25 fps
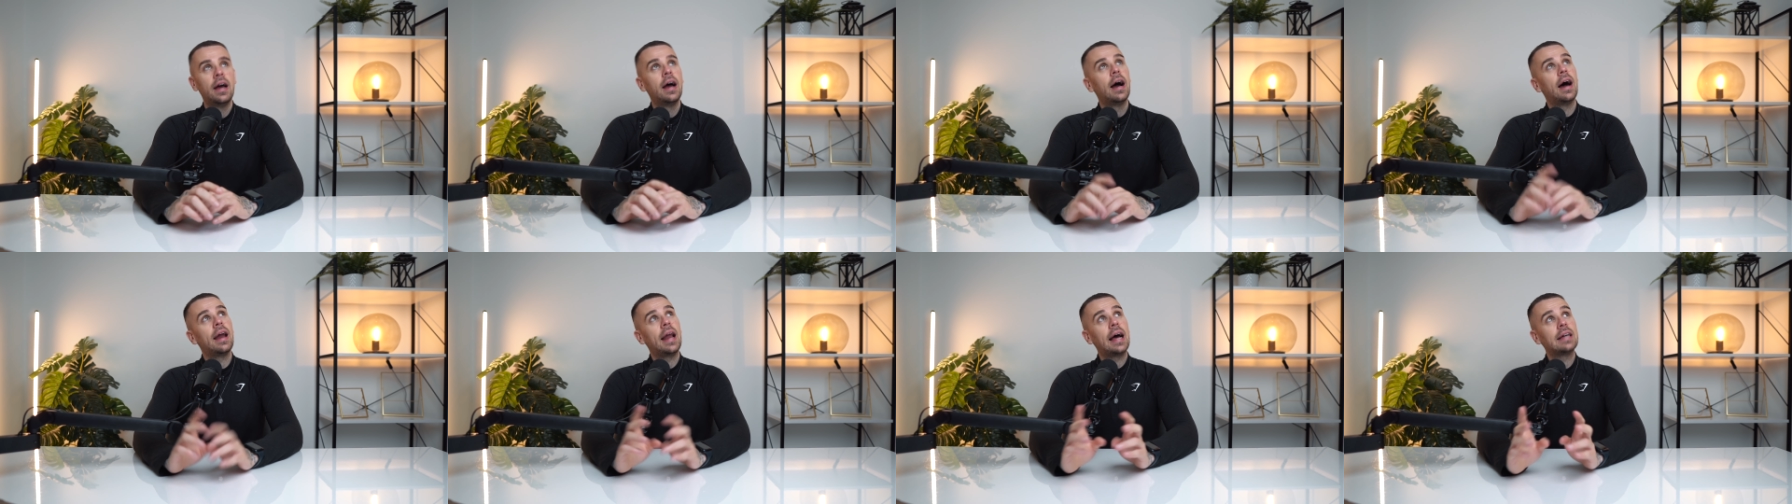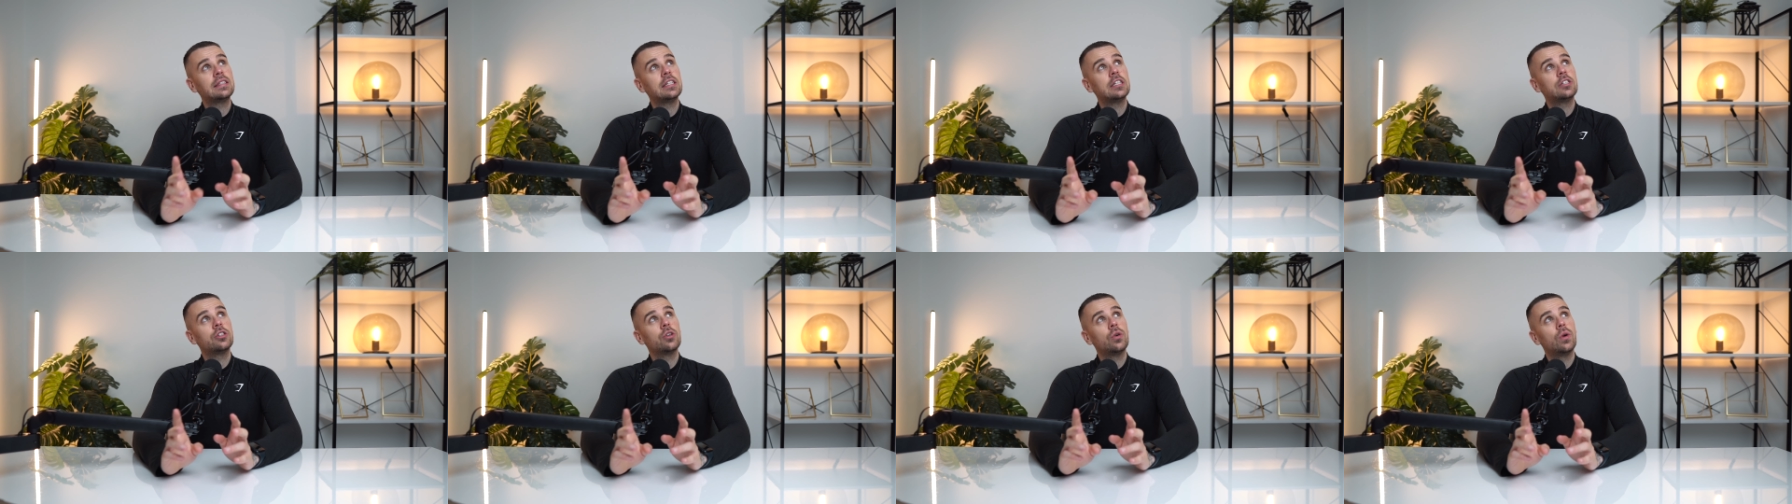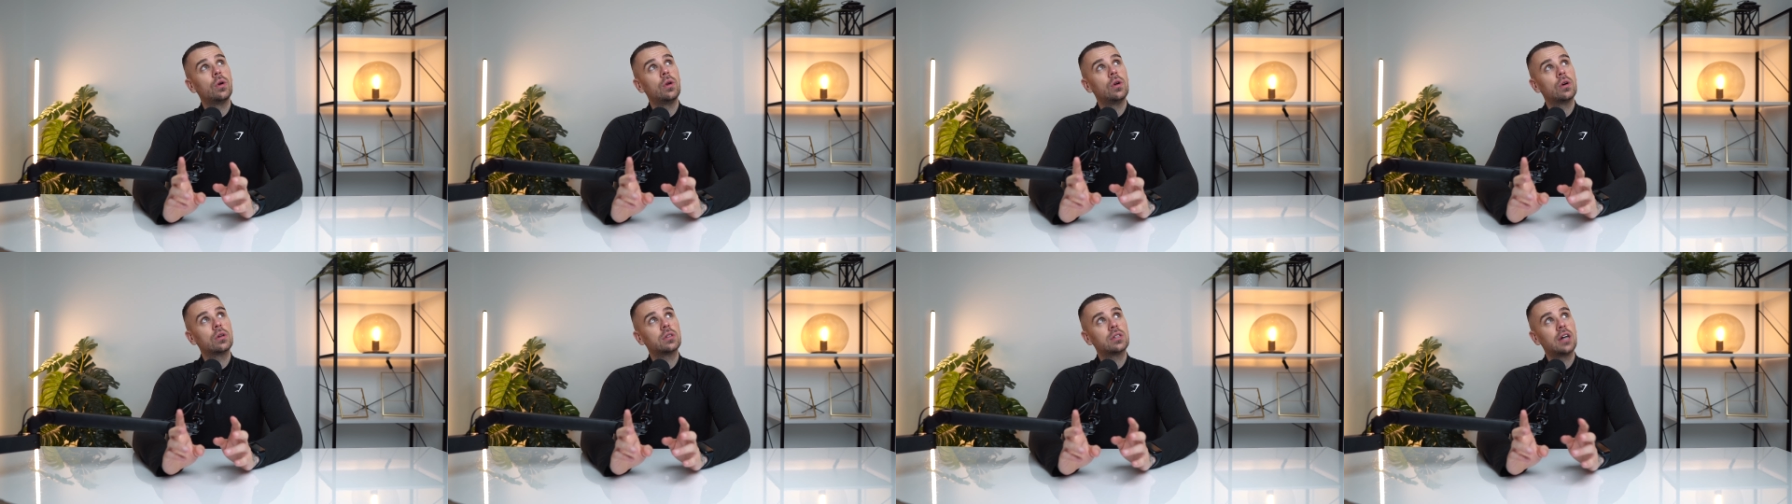And as he sort
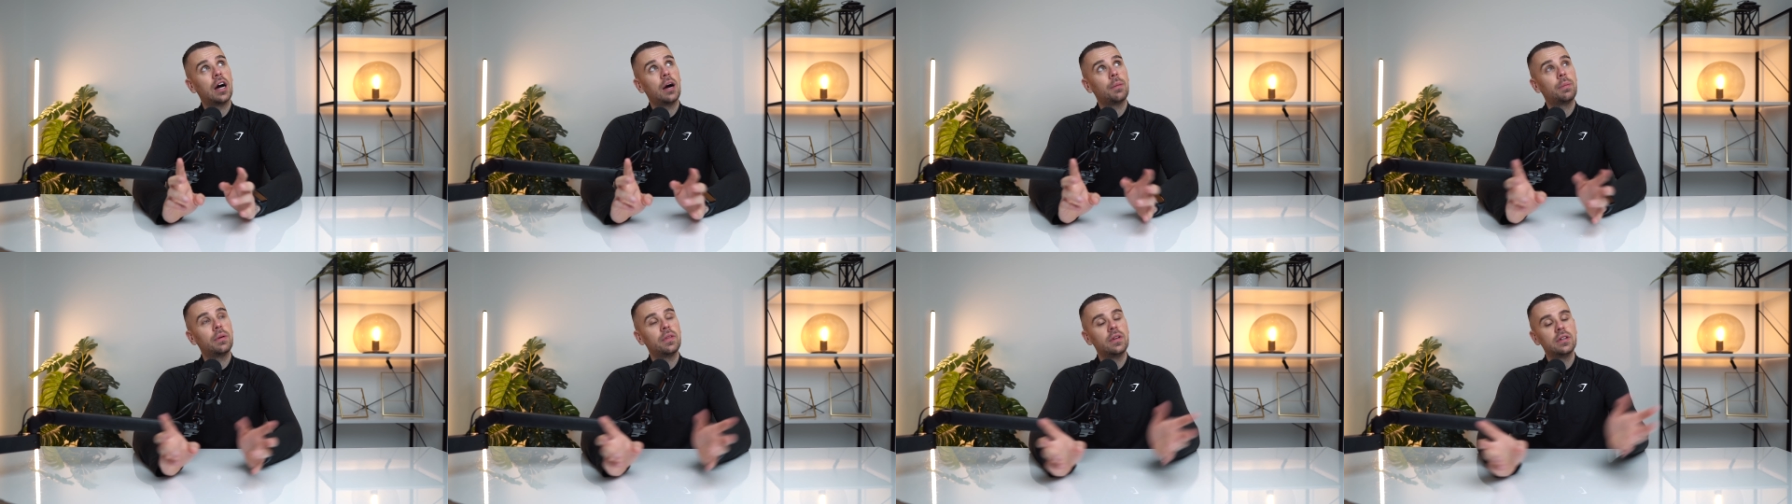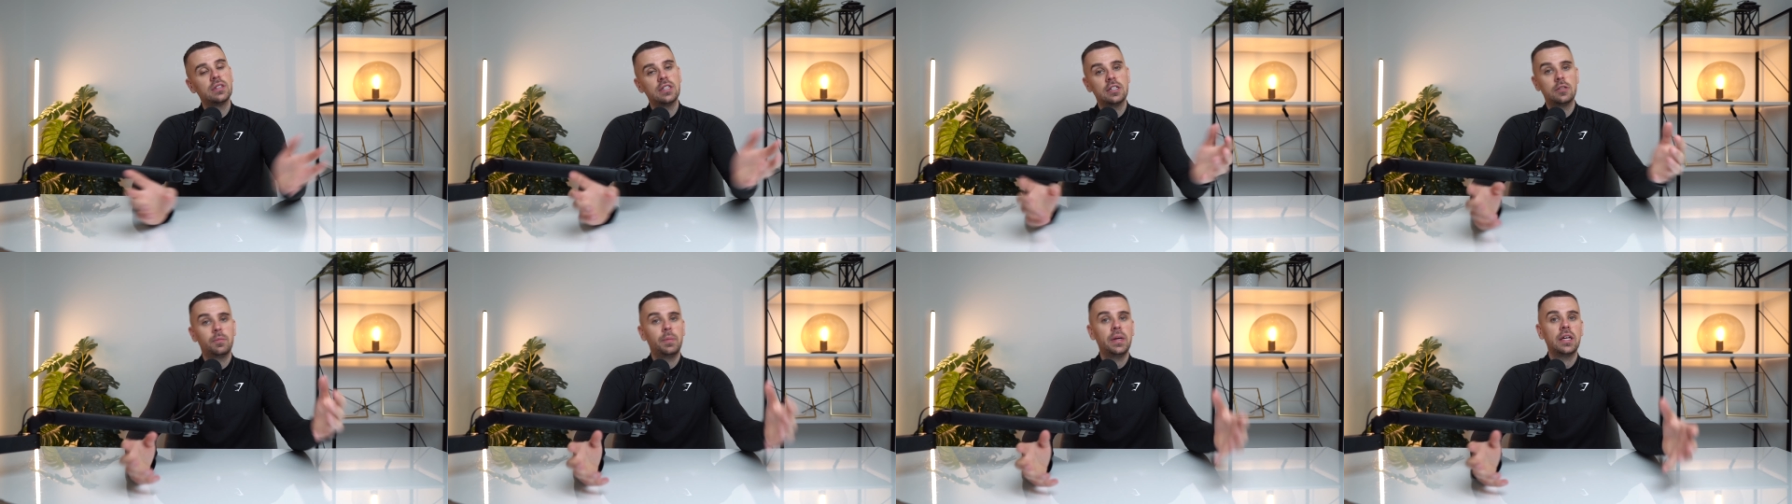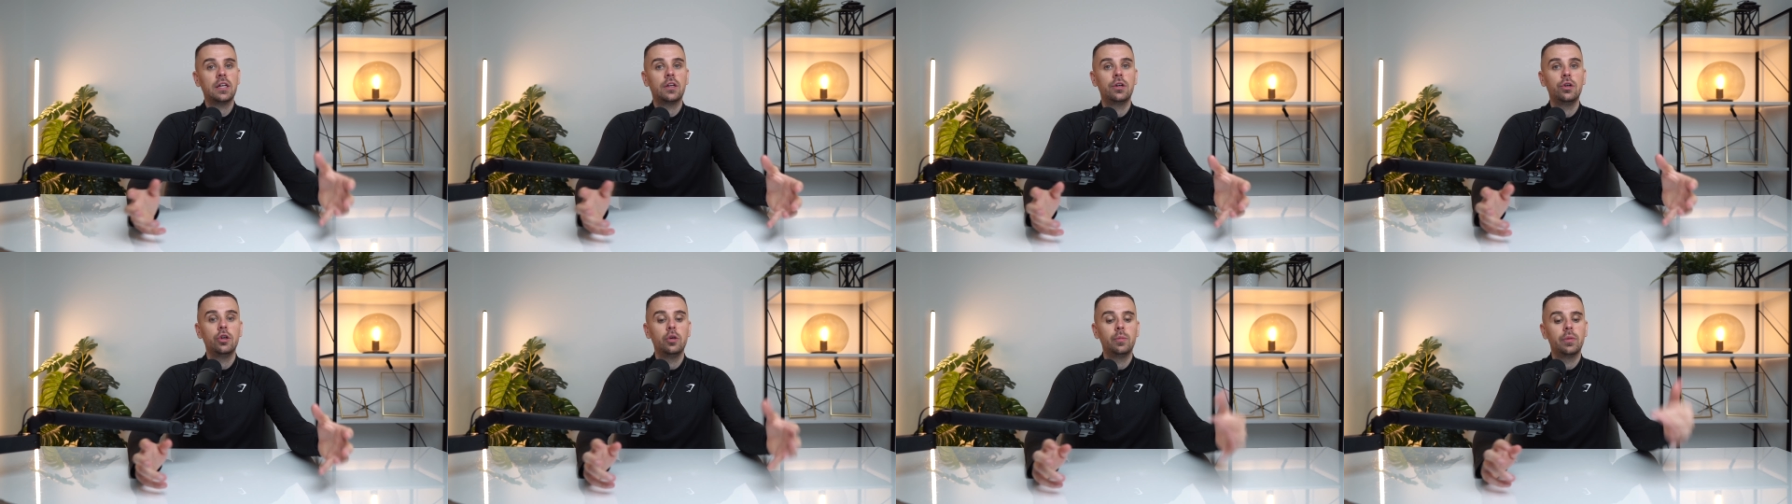of looked up, and there's this
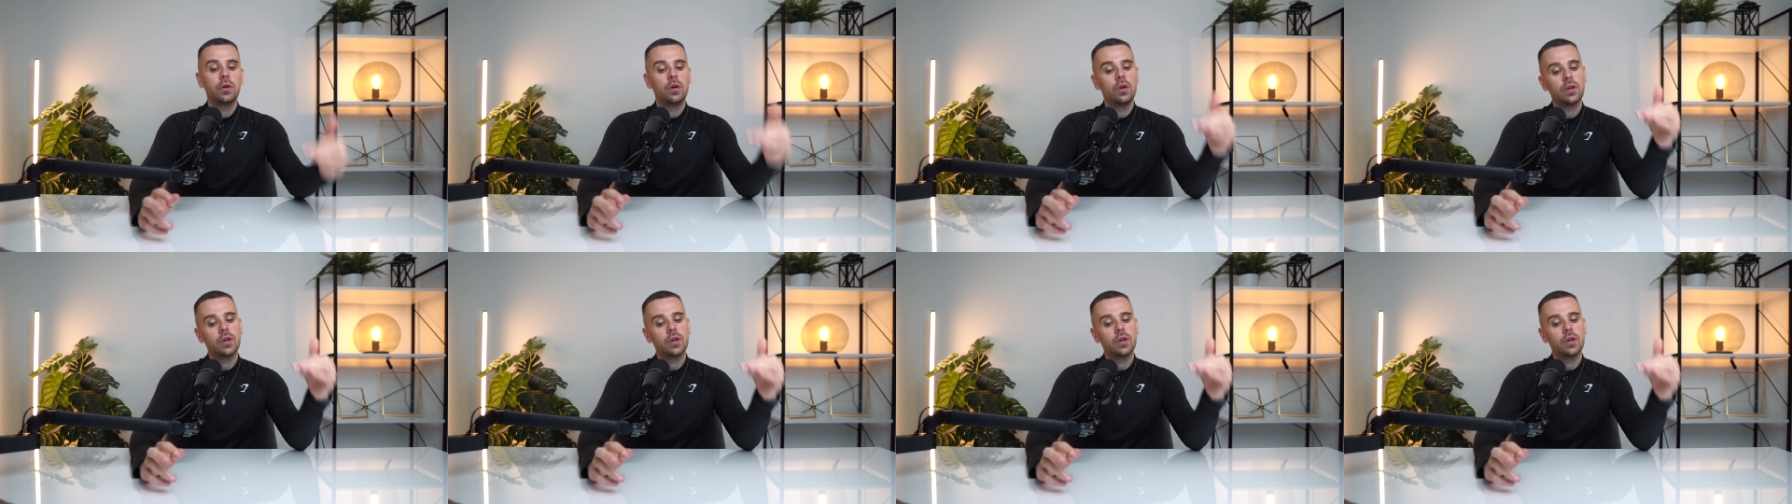big Cuban